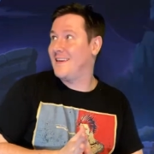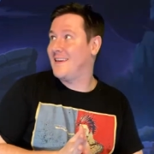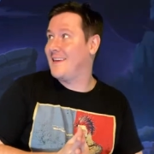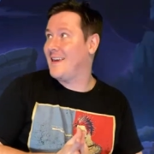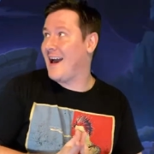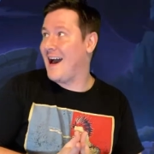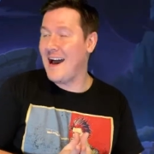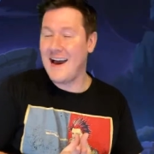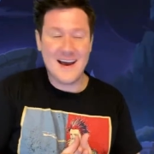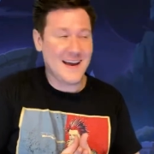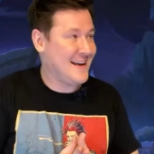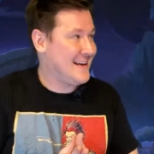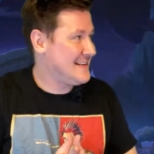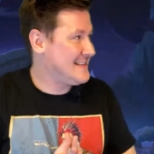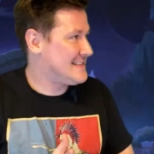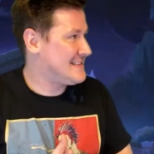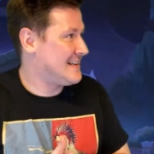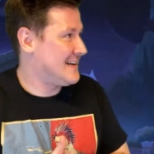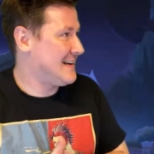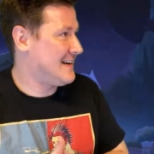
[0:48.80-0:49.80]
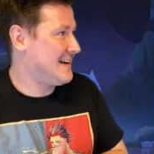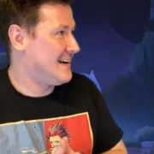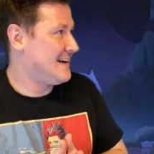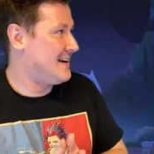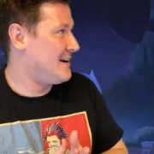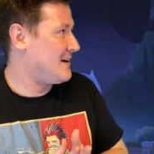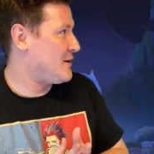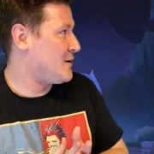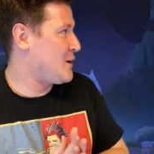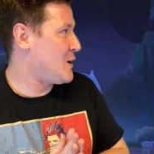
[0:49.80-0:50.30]
guys,
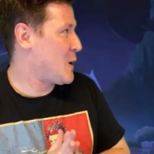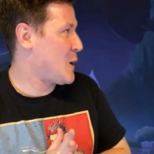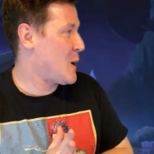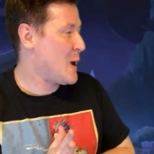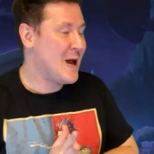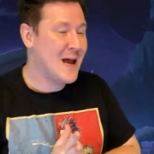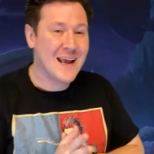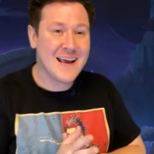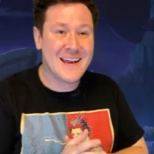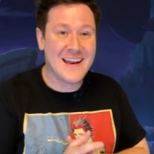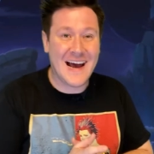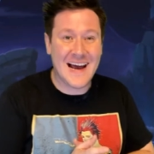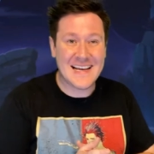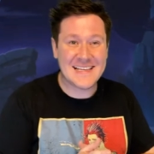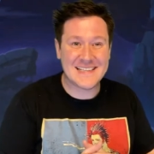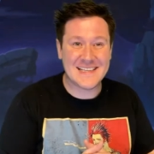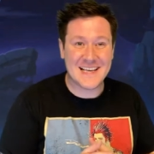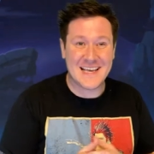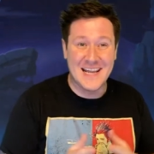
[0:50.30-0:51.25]
uh, can I,